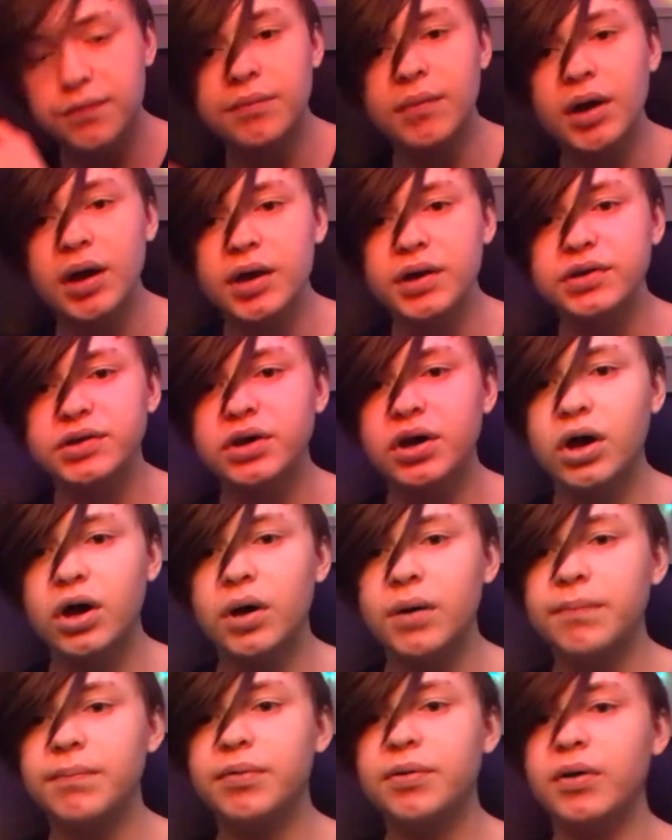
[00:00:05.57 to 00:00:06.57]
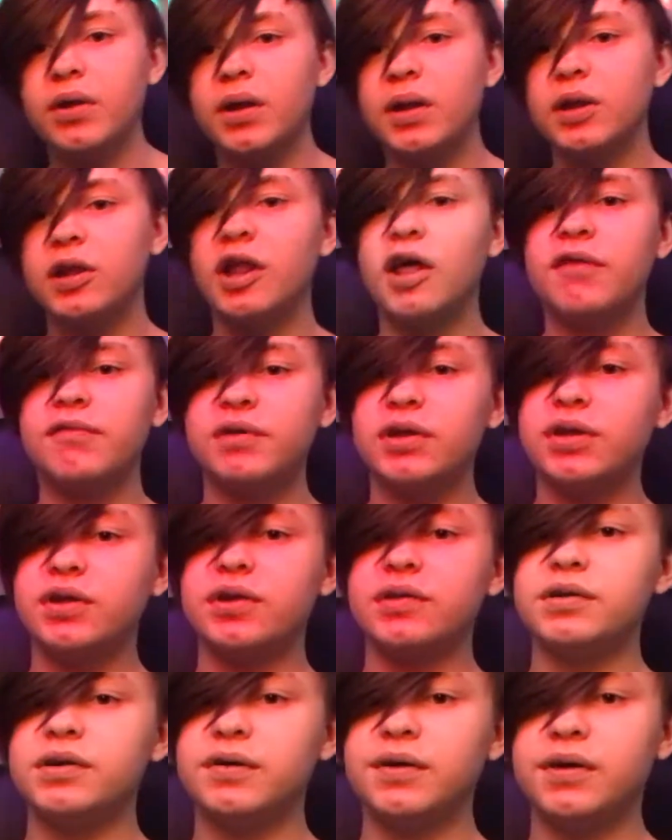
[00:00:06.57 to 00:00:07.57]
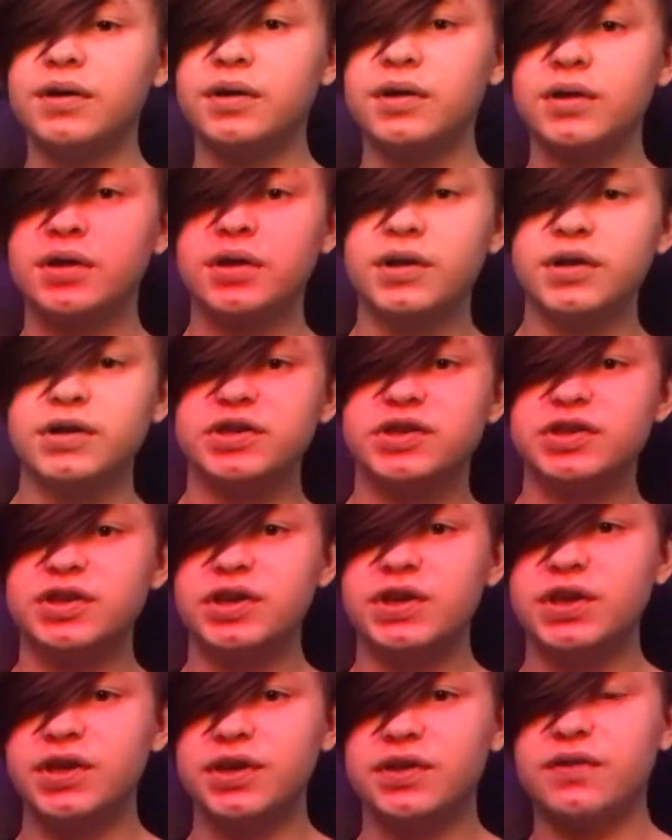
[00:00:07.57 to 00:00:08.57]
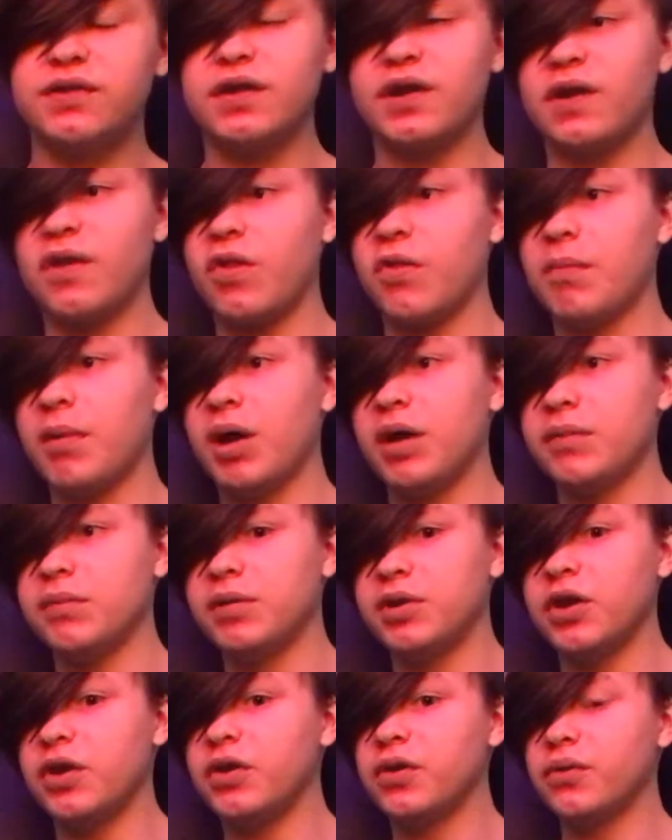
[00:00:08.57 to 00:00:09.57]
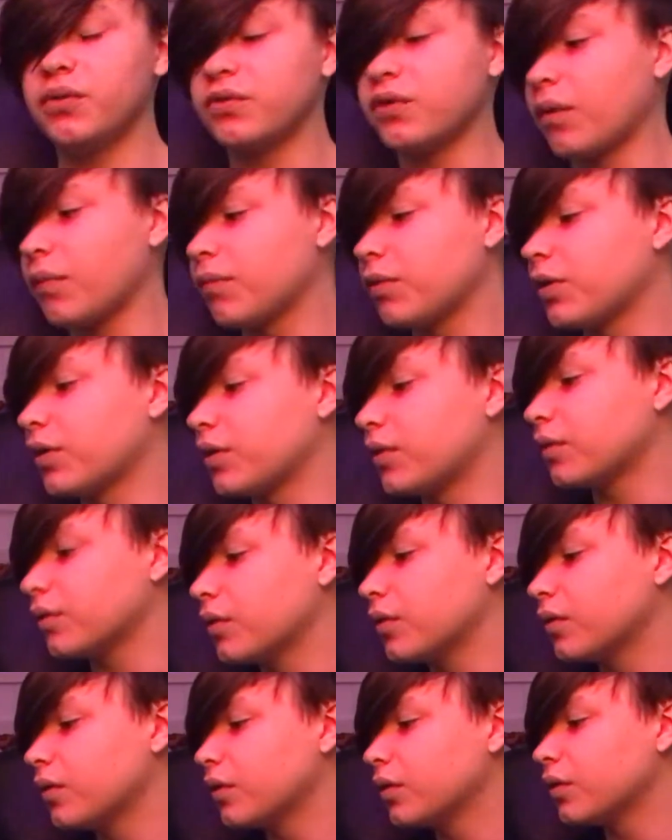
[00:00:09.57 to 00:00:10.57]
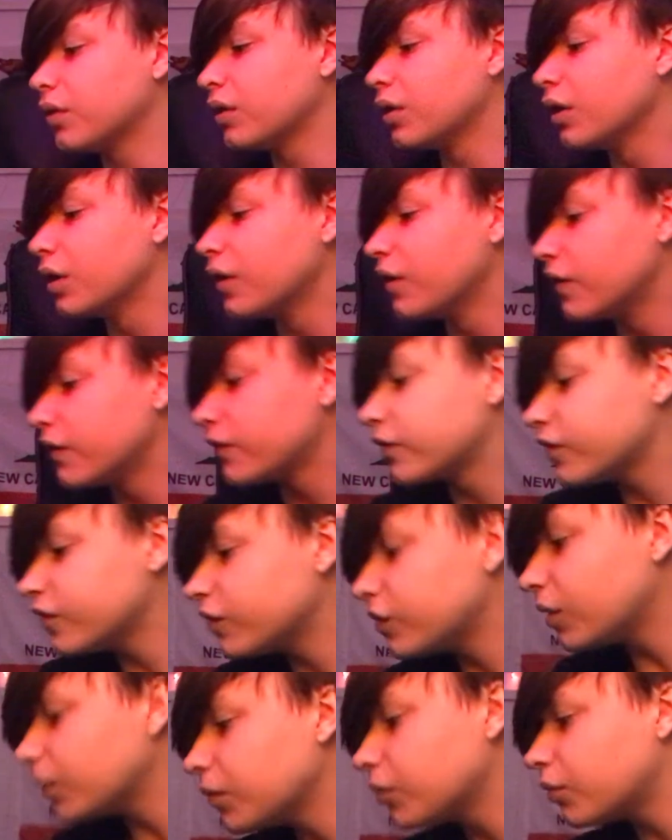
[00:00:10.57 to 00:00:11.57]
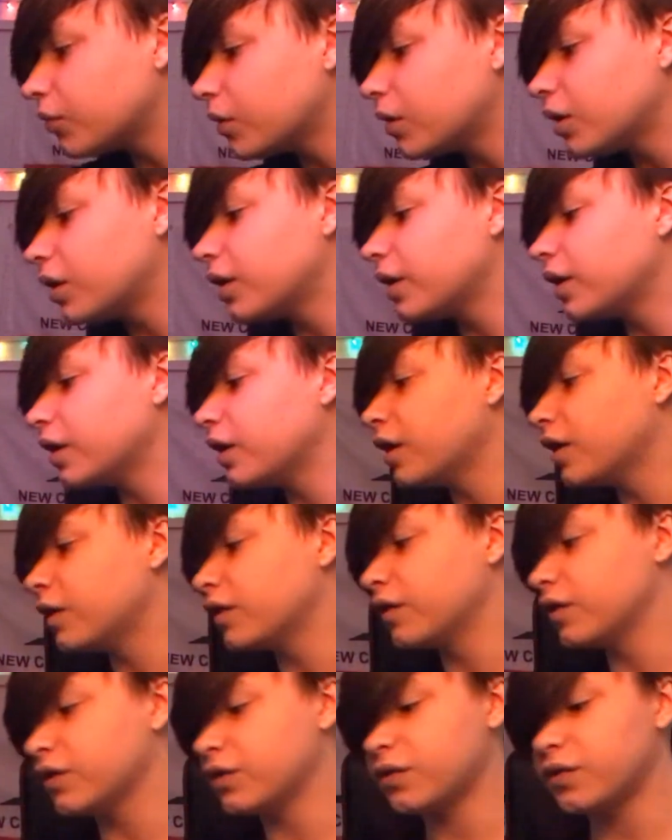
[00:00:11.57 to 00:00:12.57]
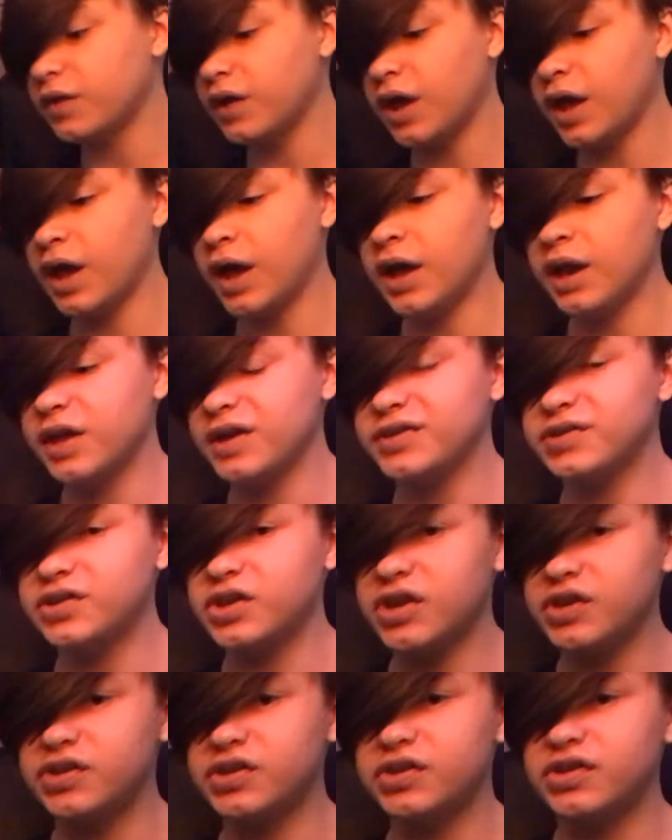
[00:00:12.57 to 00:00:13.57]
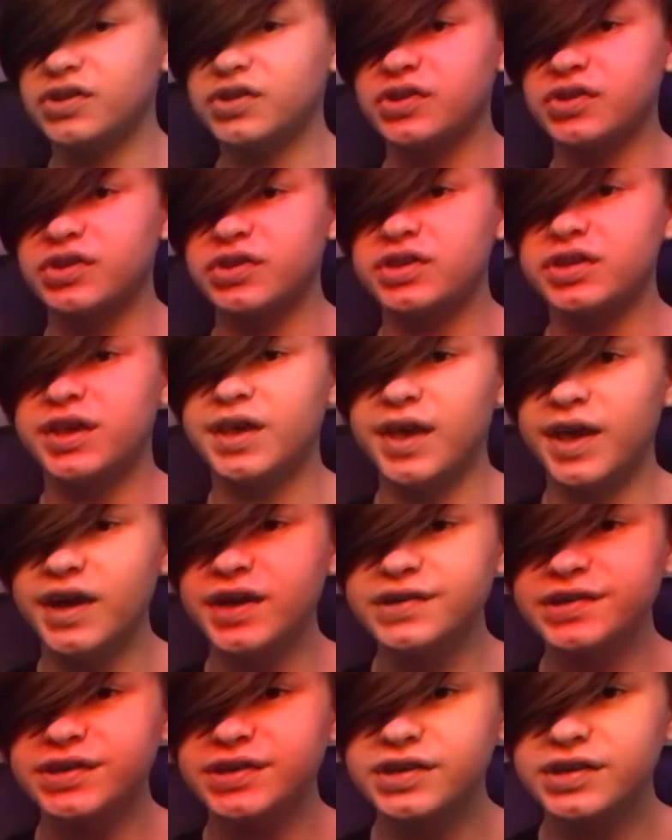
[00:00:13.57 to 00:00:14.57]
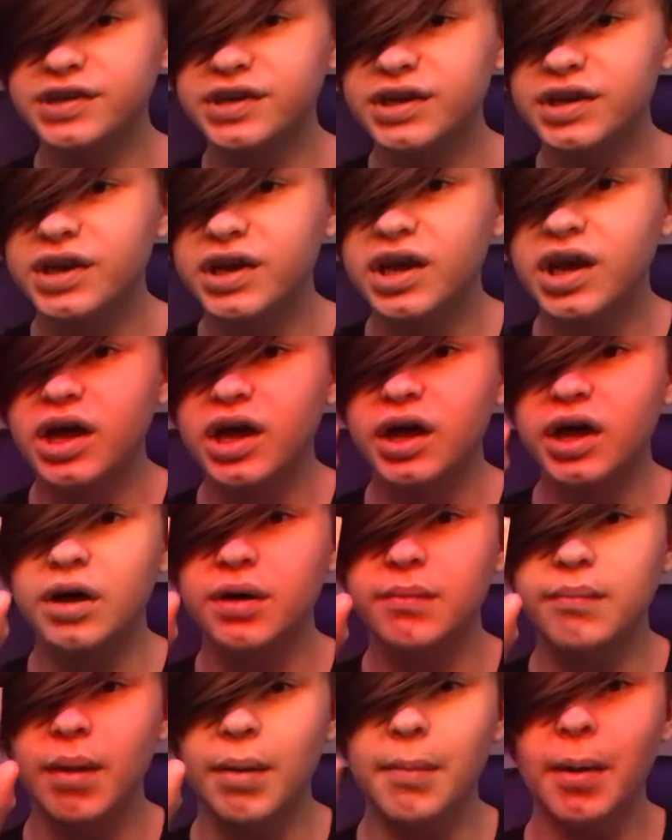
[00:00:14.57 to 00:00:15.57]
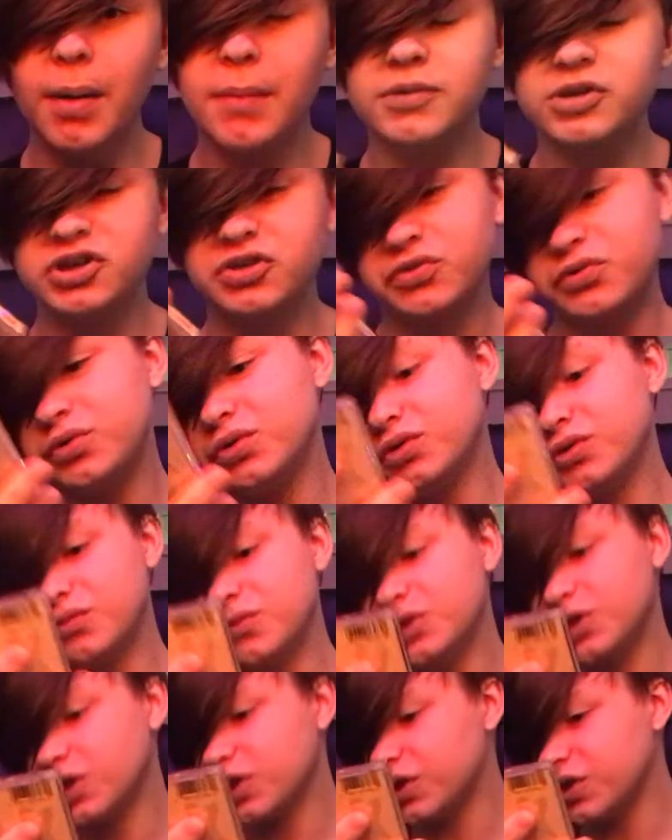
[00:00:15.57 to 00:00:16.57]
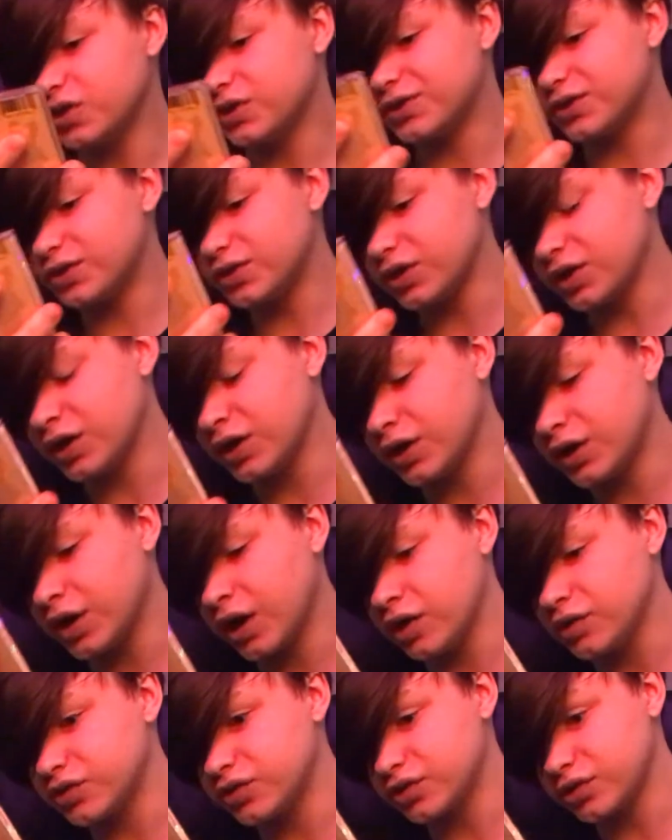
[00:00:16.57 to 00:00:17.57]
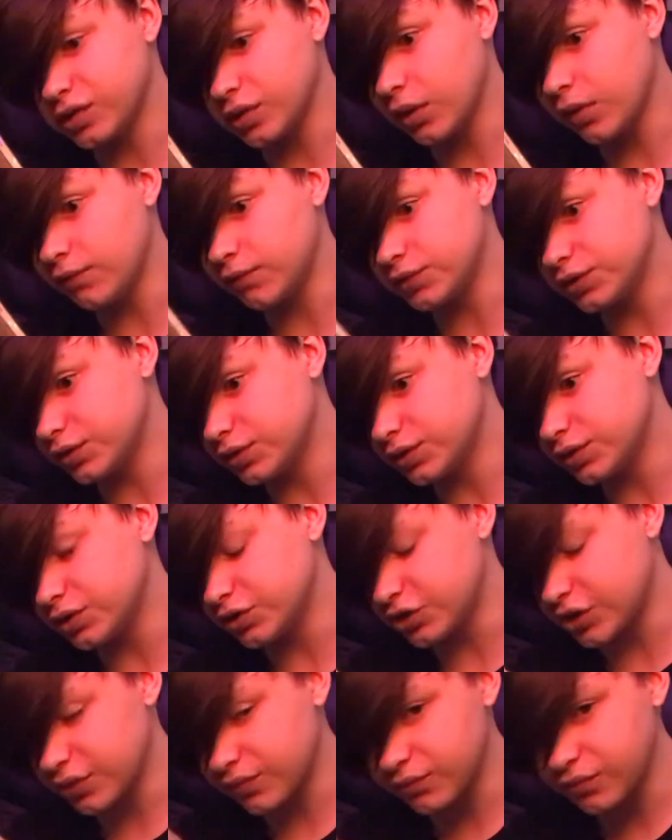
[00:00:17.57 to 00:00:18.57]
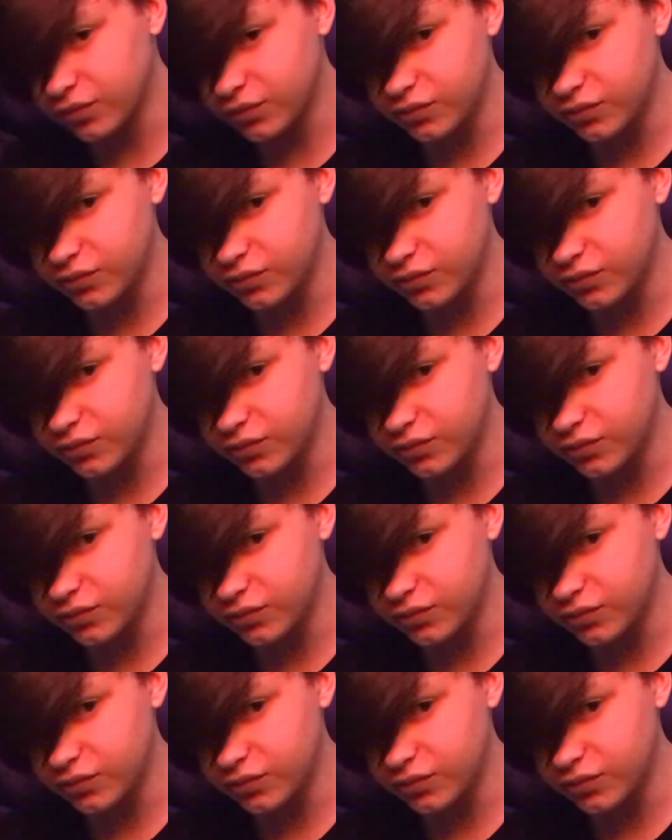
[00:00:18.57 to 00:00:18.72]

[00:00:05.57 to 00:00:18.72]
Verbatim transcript: my top 11 CDs that inspired me to do something. So number one is INXS's Kicks. My mom introduced me to this and I just love it in general.